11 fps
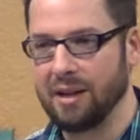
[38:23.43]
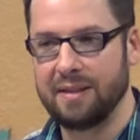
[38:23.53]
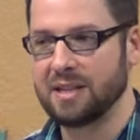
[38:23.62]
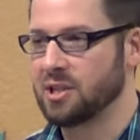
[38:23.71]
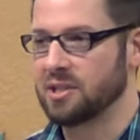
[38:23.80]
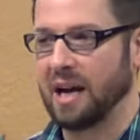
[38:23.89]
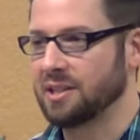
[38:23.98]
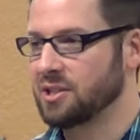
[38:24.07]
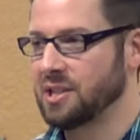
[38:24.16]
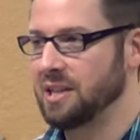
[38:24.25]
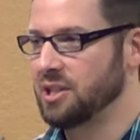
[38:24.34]
This is not
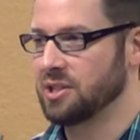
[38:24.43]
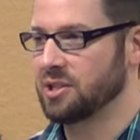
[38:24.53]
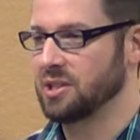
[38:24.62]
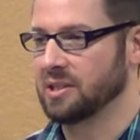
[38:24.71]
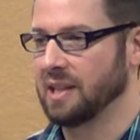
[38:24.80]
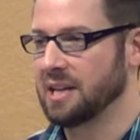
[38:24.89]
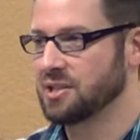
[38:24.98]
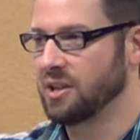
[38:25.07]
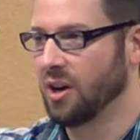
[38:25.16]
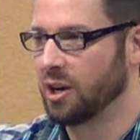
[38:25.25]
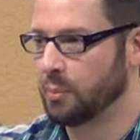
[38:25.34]
to say Jesus is less
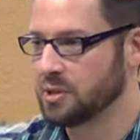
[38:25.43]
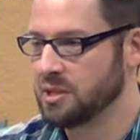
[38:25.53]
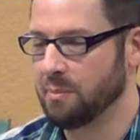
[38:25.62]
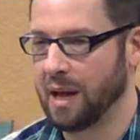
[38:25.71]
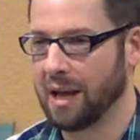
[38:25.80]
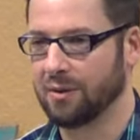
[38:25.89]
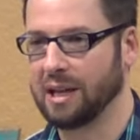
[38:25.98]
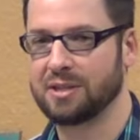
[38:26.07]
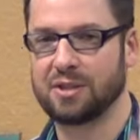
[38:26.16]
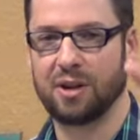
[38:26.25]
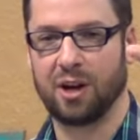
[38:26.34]
than 100% man or
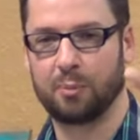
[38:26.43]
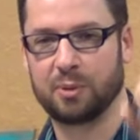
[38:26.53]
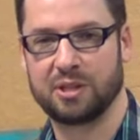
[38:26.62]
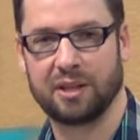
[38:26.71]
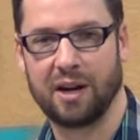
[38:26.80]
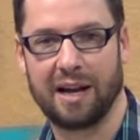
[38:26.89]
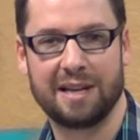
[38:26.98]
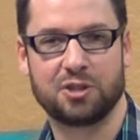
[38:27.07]
less than 100% God.